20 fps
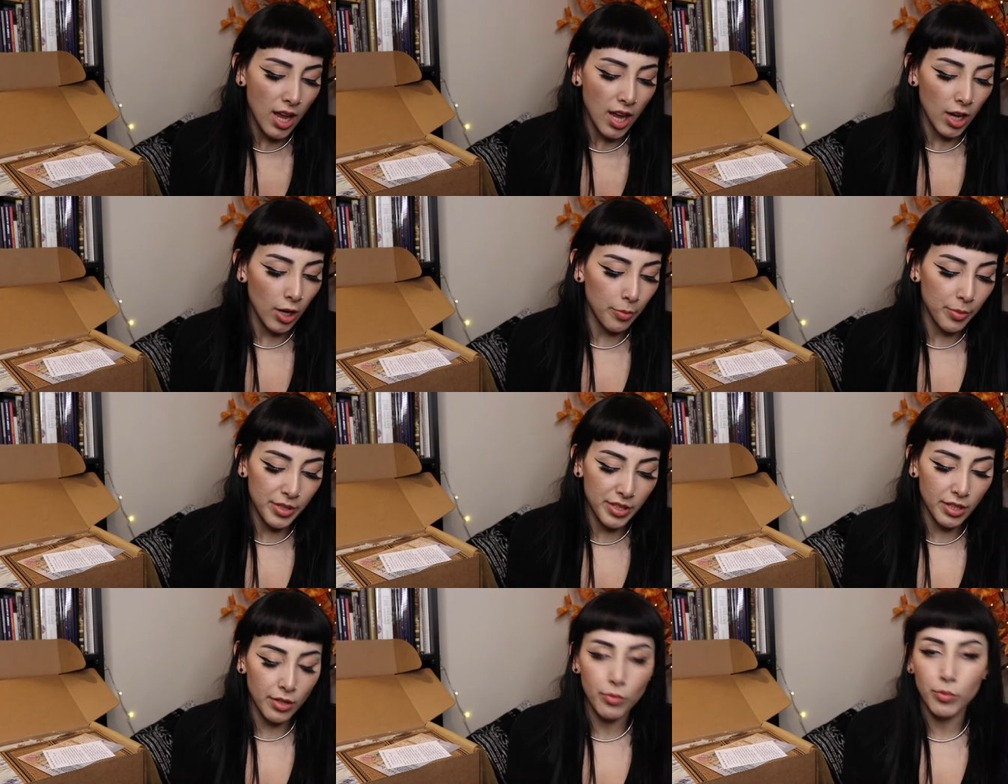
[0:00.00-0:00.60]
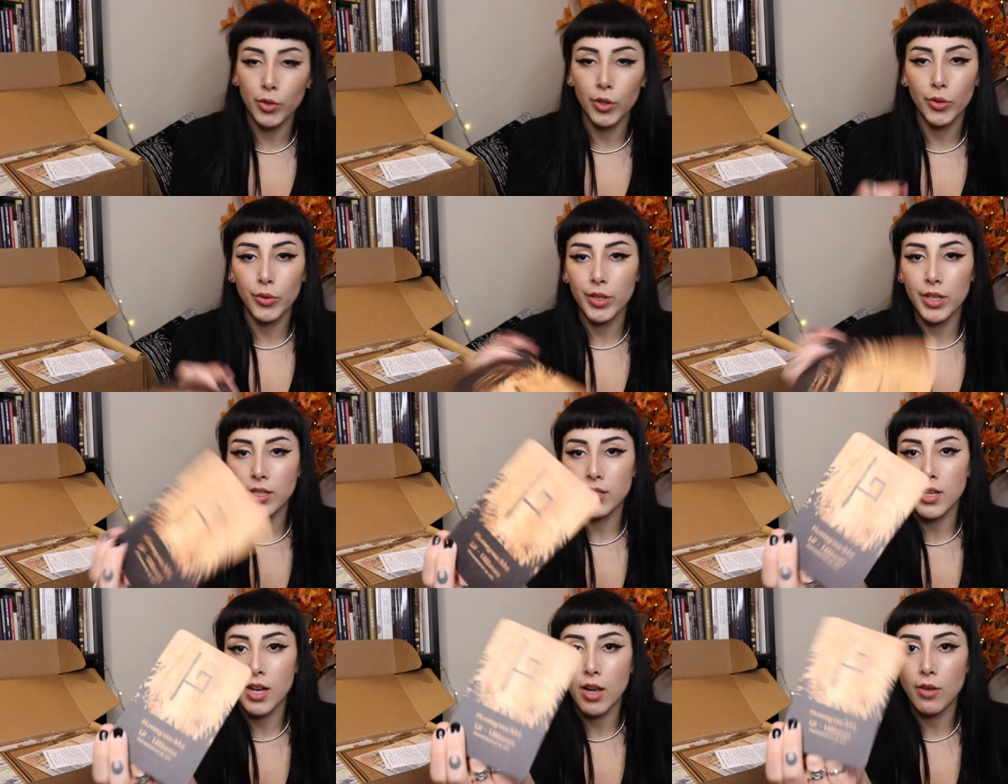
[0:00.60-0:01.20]
I almost said Rune.
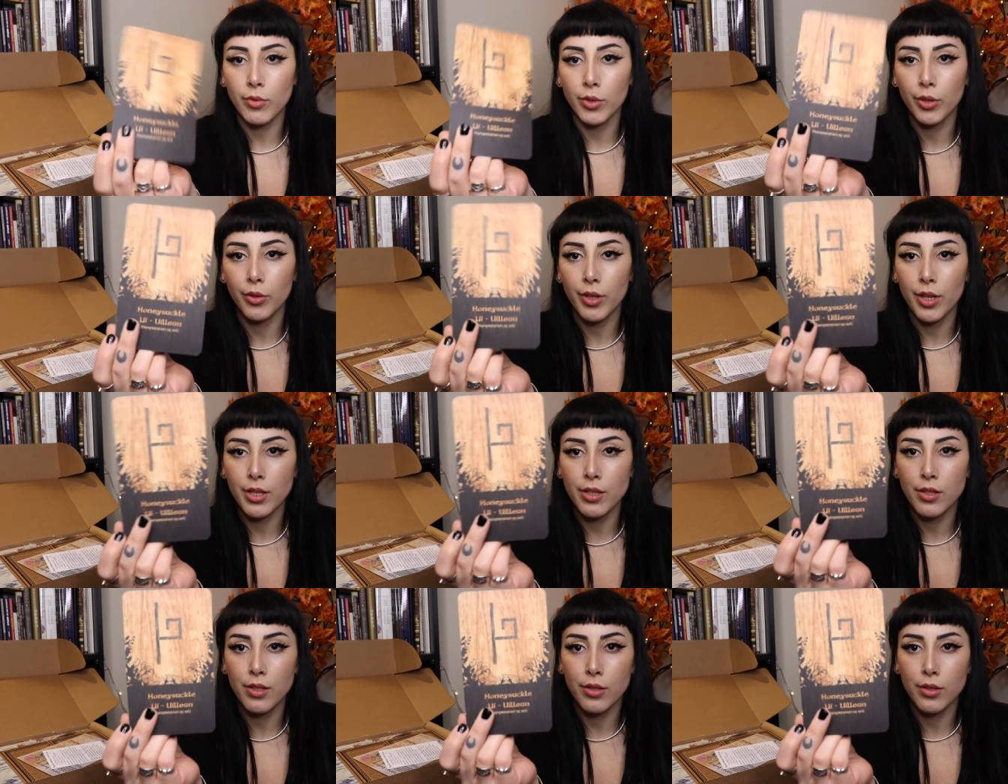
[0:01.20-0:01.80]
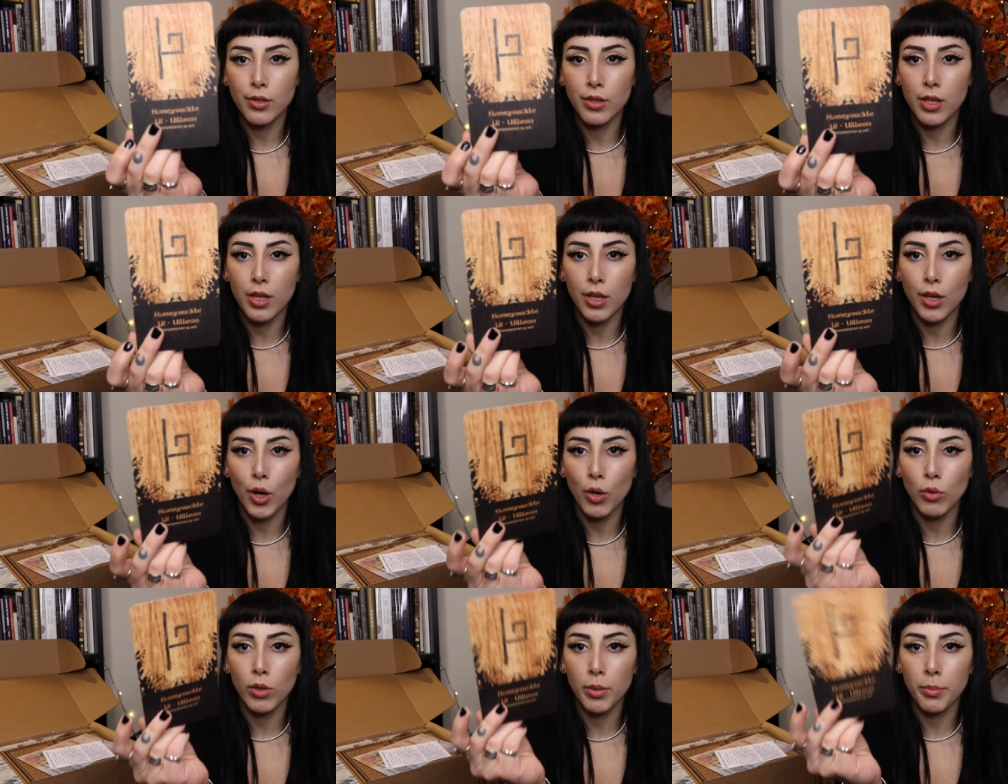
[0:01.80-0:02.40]
It's not Rune. It's
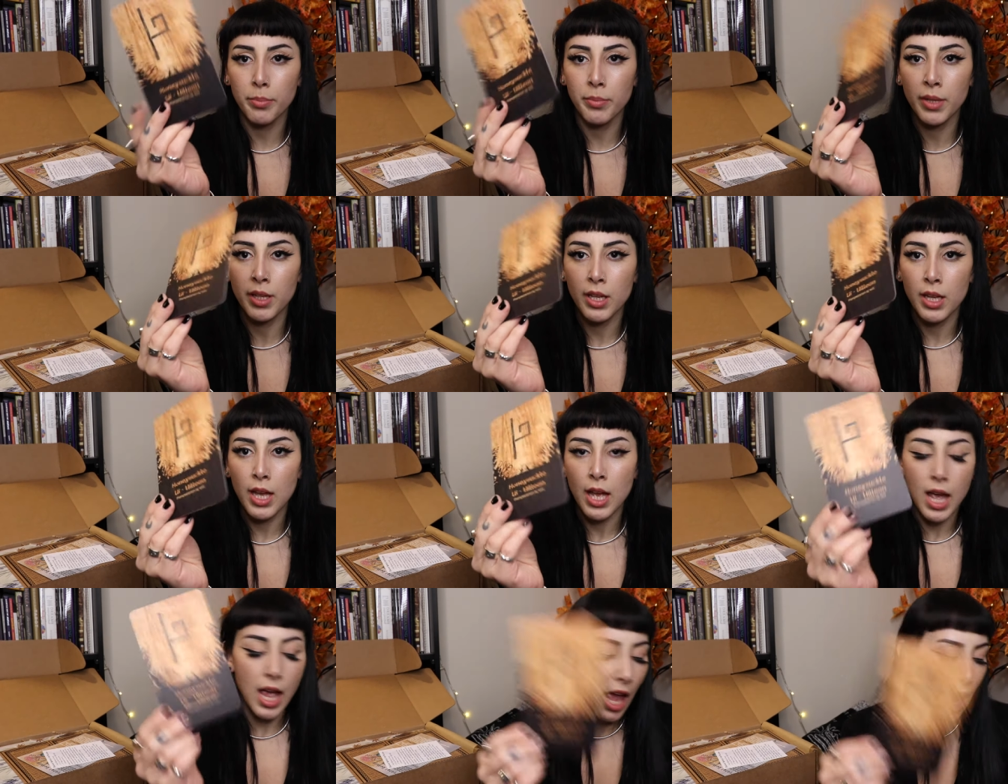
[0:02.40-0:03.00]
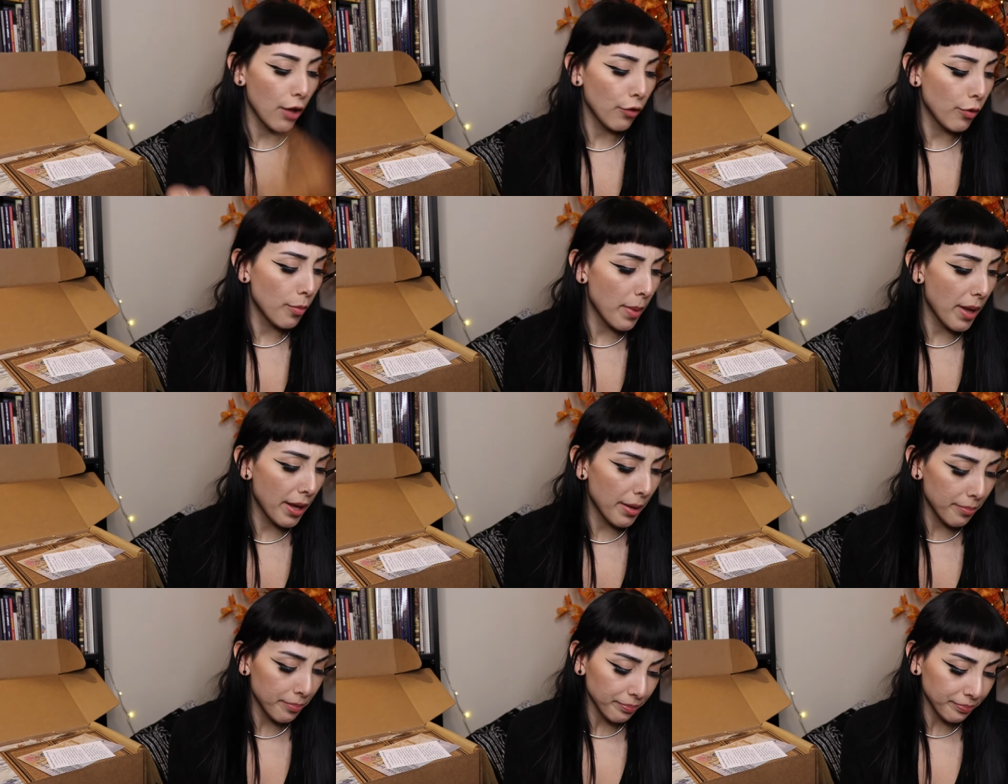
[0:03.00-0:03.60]
the Ogham
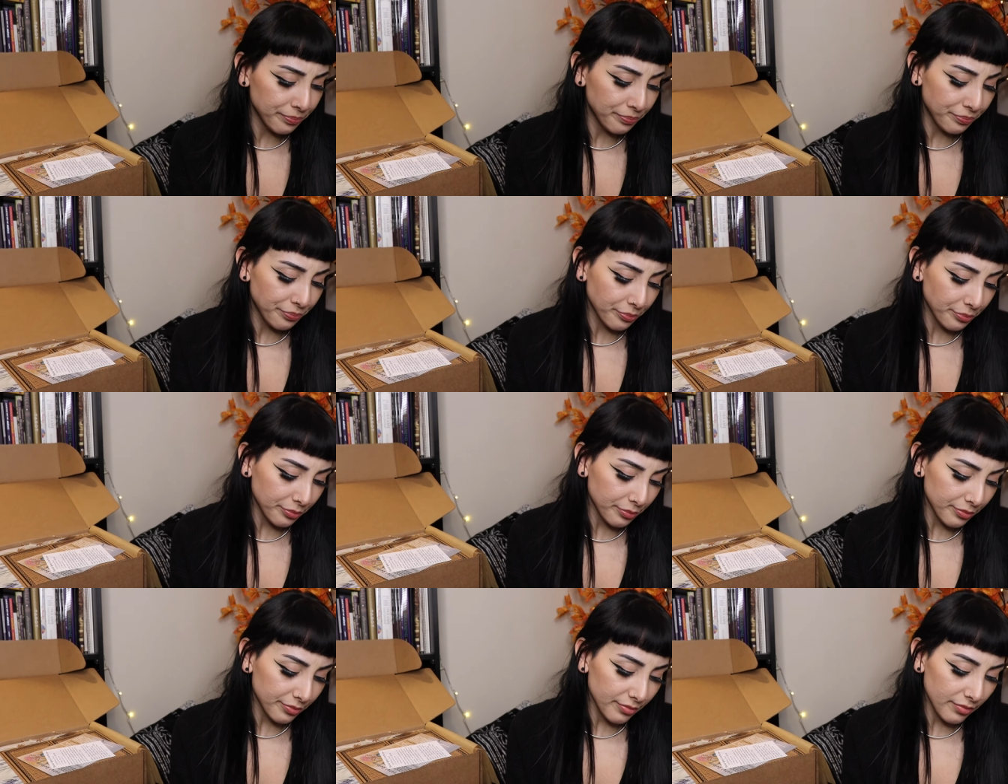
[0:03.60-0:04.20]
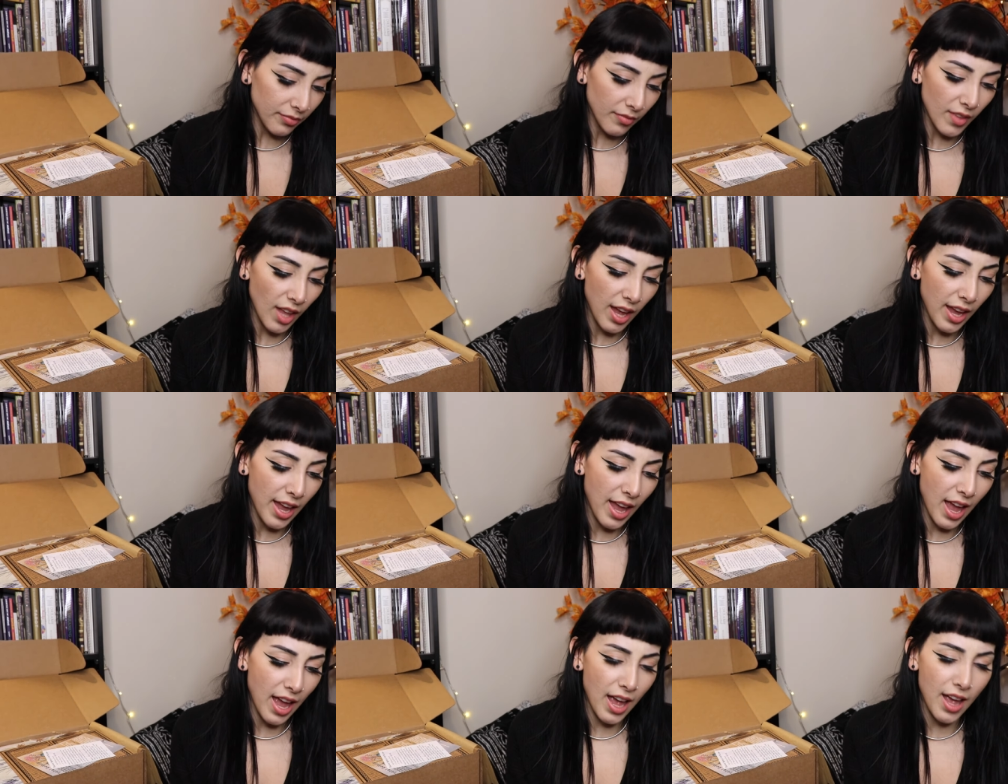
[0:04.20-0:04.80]
alphabet. I
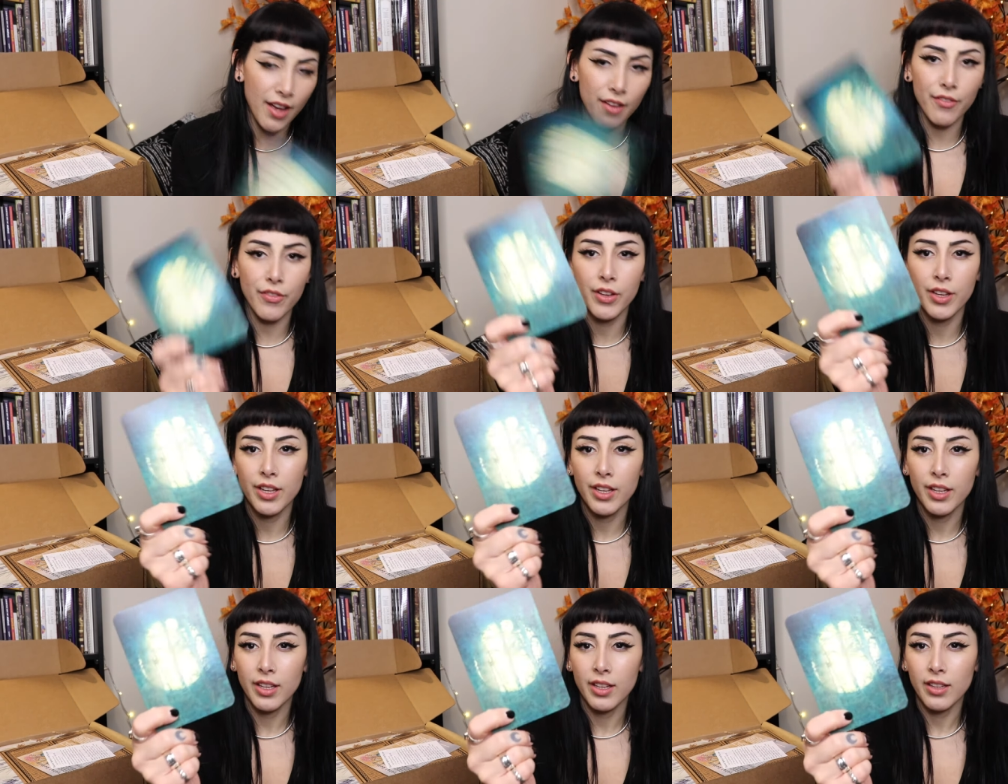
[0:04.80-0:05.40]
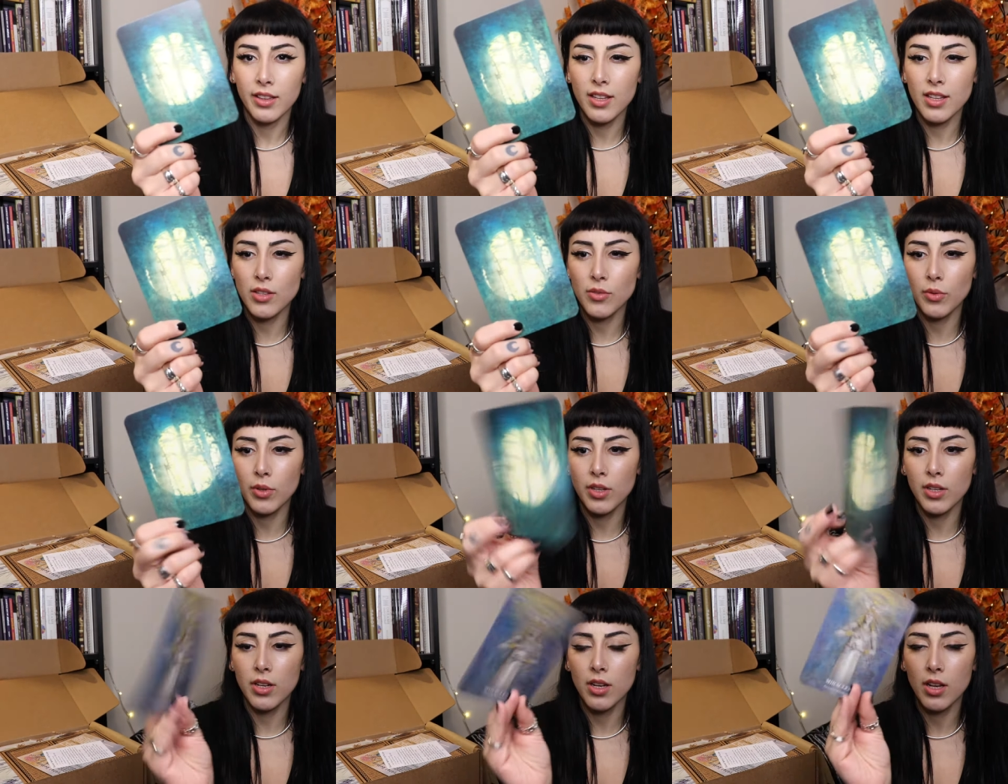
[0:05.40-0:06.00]
have this
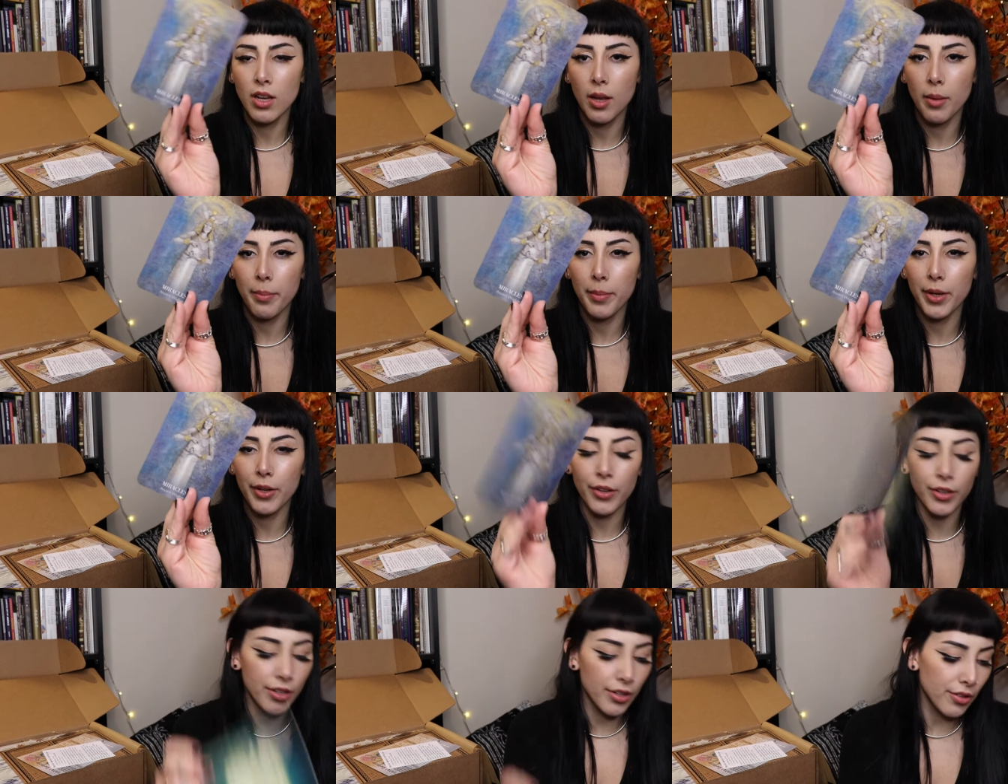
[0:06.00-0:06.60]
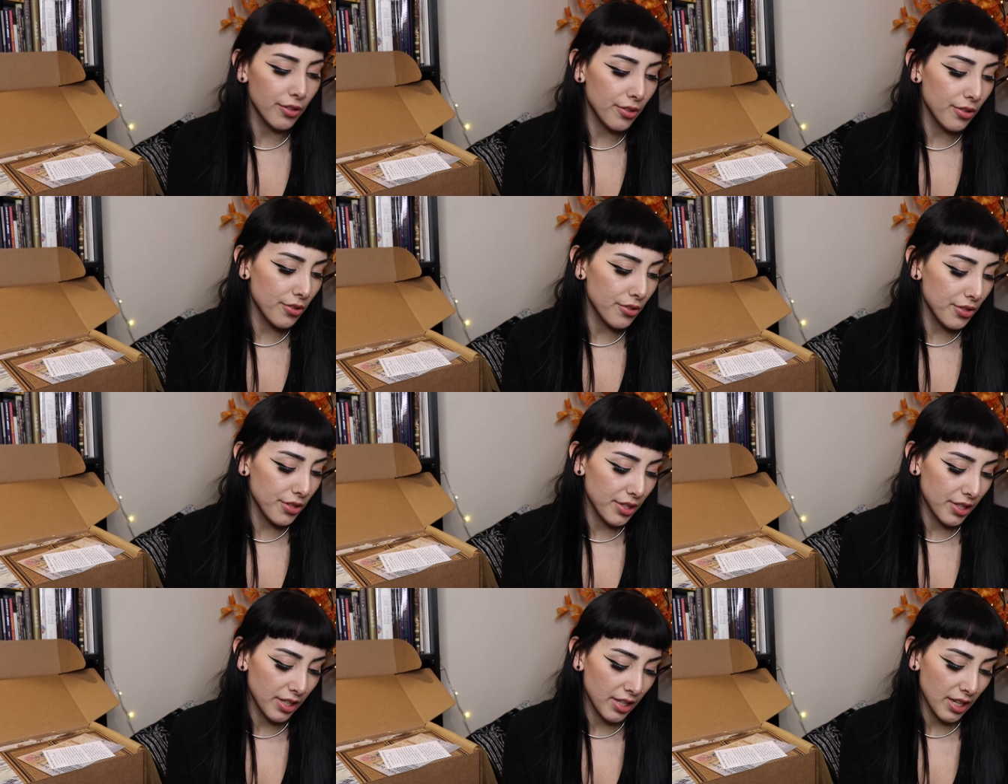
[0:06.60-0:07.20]
one,
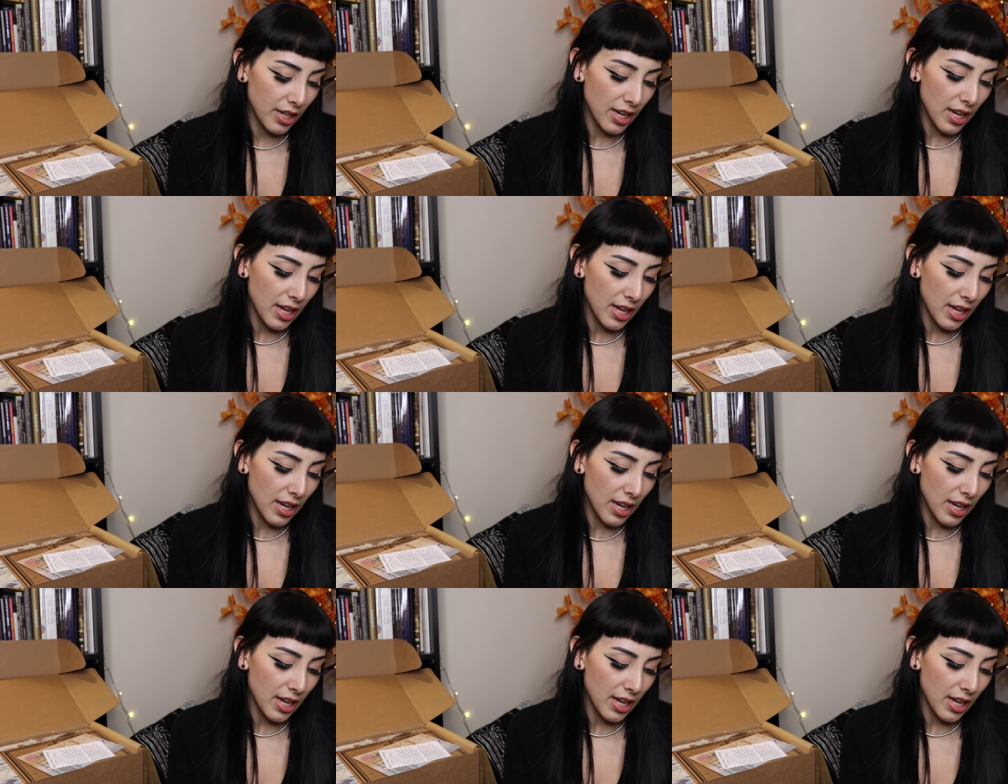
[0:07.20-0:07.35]
Miracles.